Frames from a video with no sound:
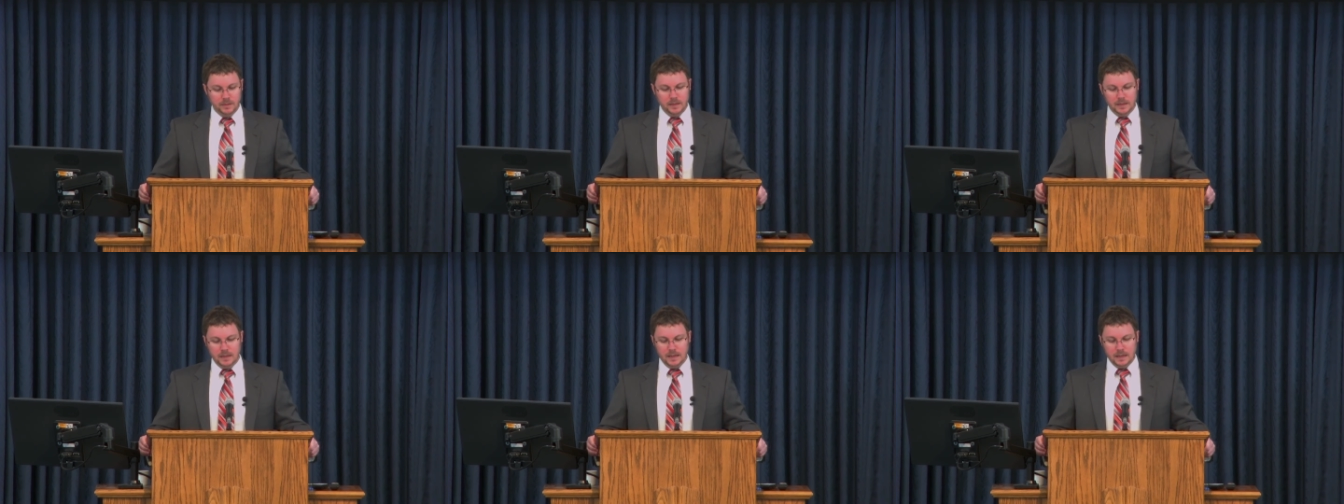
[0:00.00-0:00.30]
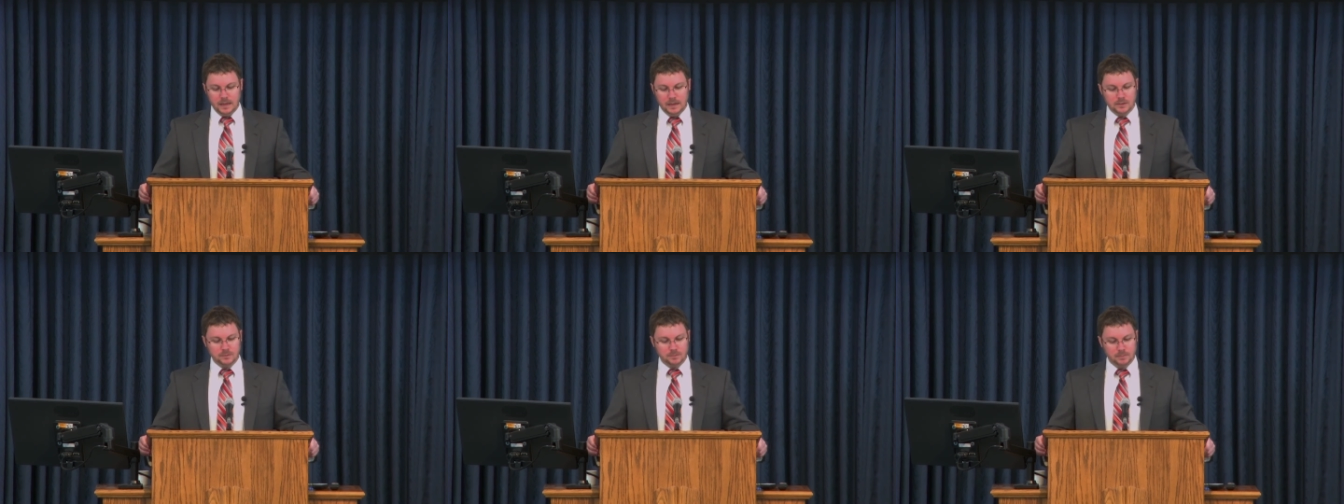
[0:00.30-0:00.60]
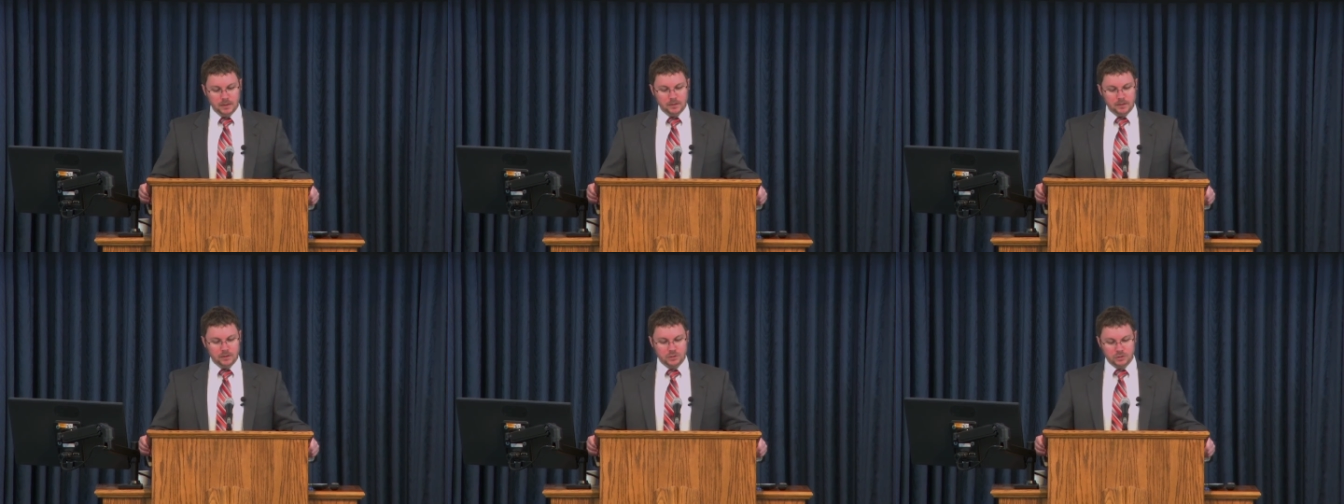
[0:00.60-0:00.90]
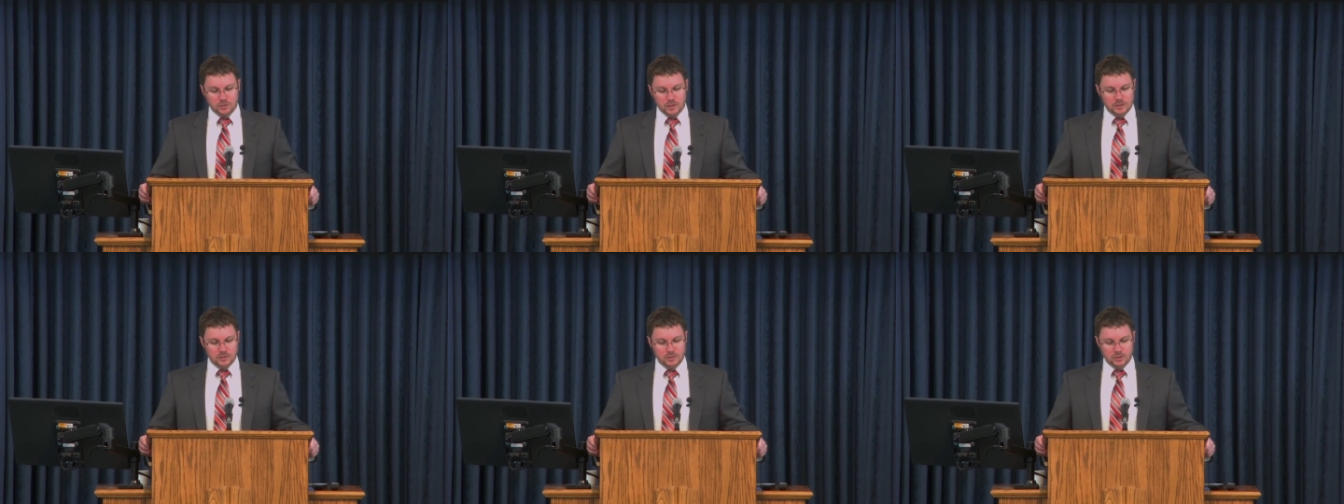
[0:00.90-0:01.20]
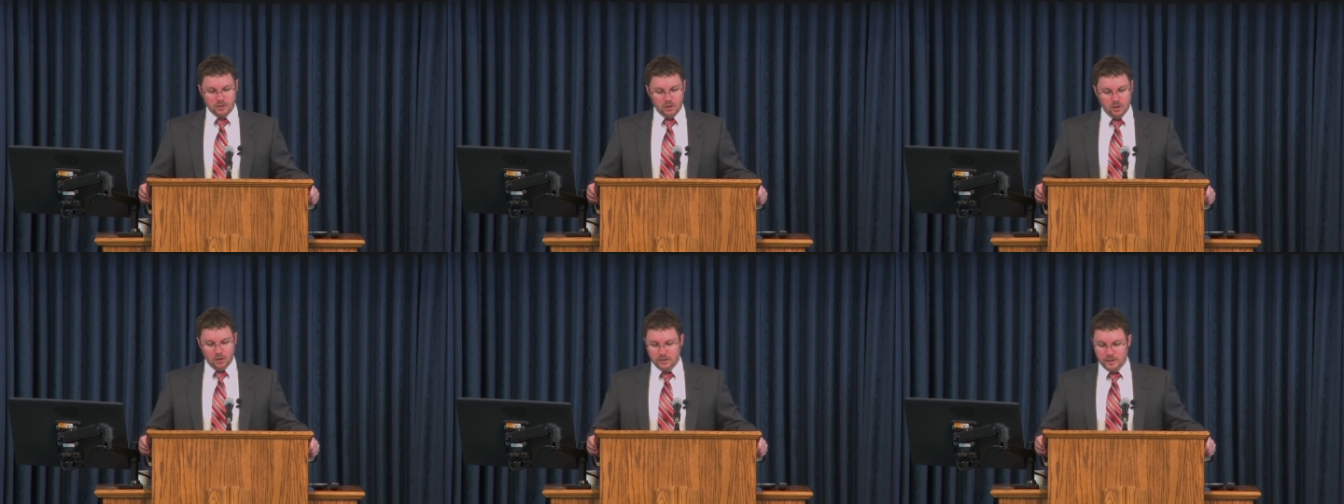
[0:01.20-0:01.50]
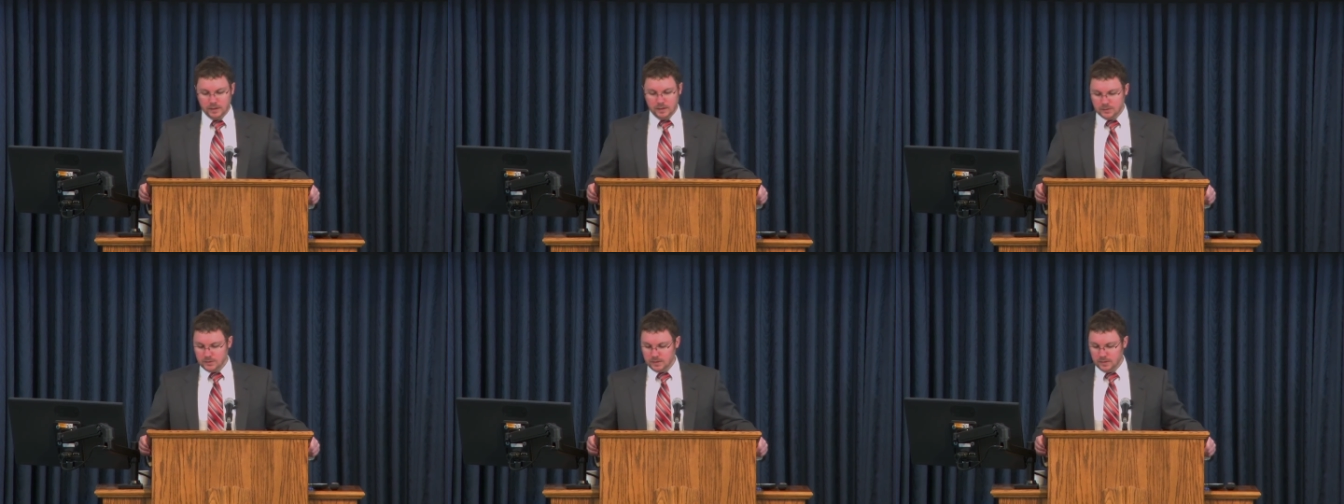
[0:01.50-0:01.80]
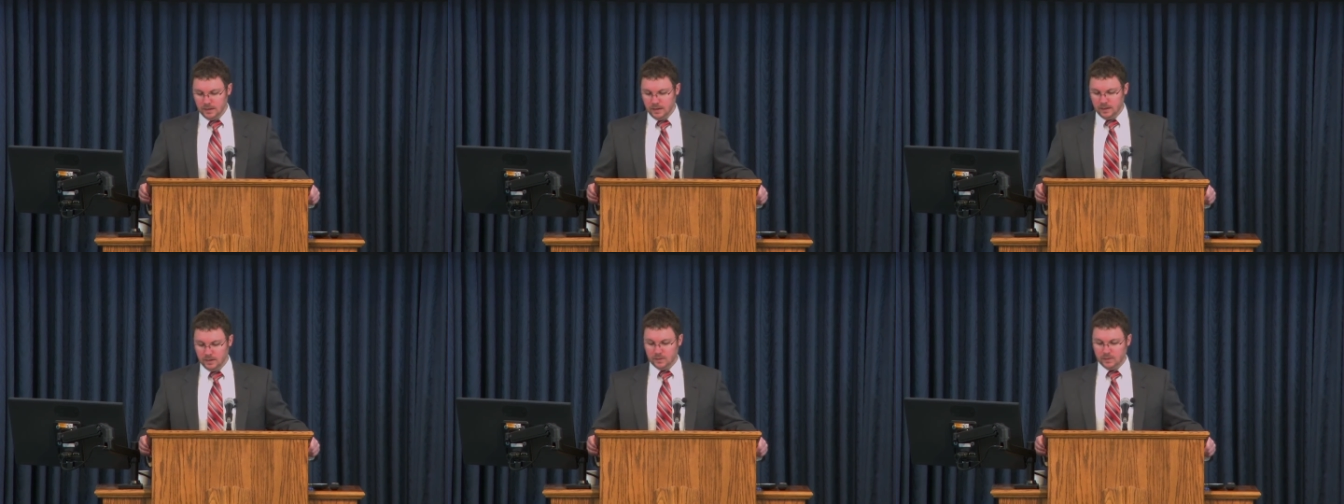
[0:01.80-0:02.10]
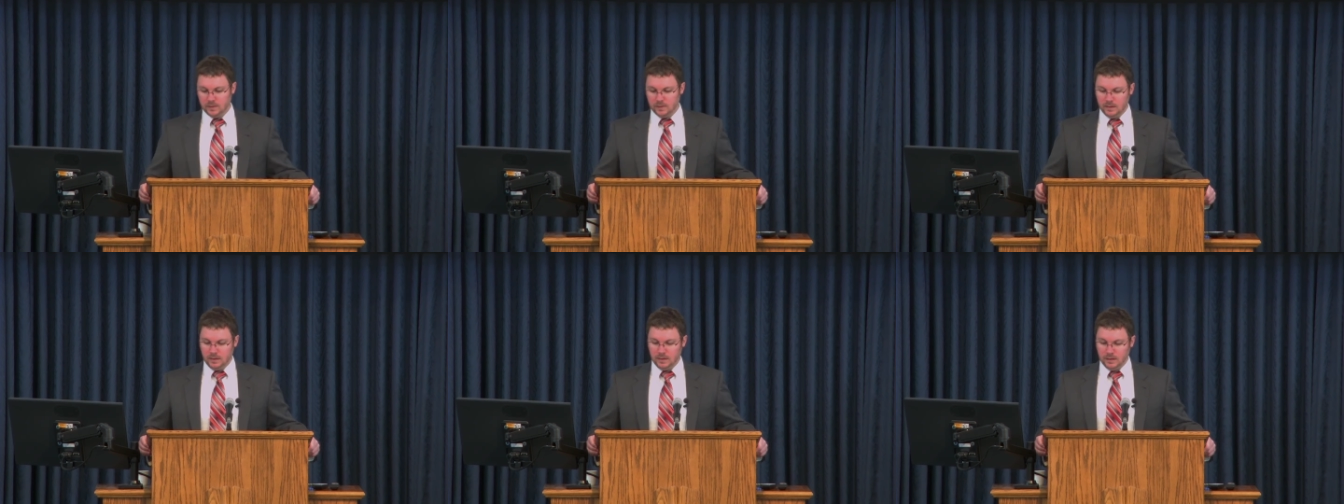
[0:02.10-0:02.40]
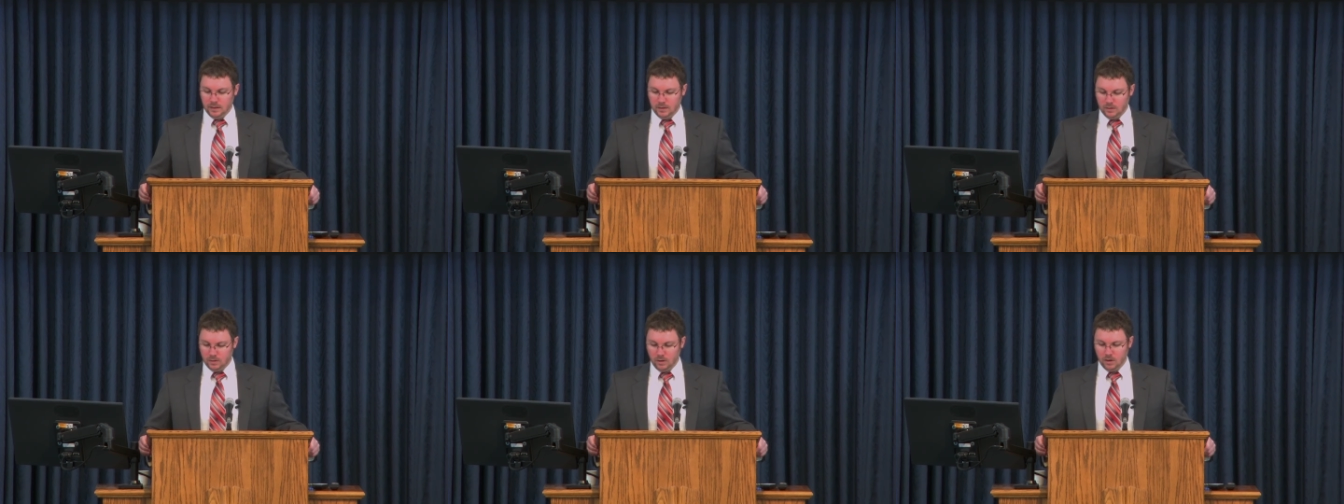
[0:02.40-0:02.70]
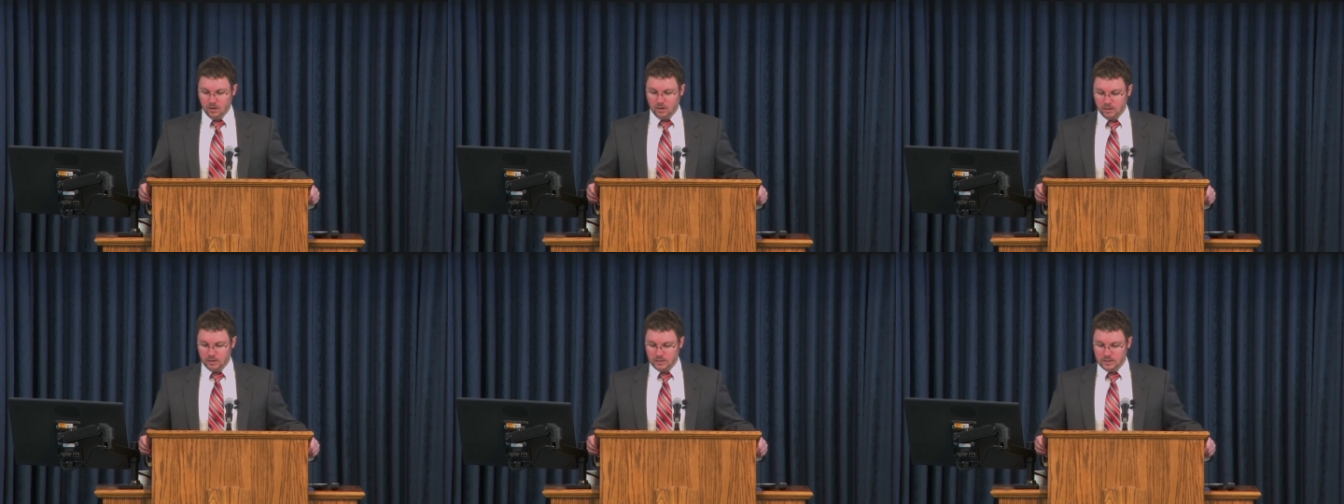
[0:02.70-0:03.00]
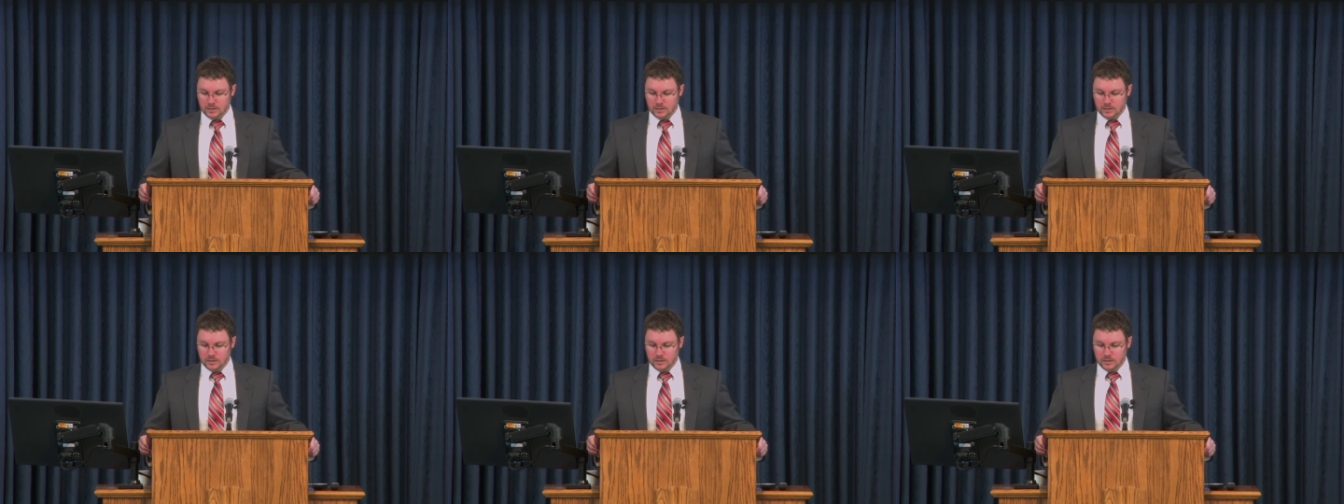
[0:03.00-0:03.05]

And His mother treasured all these things in her heart.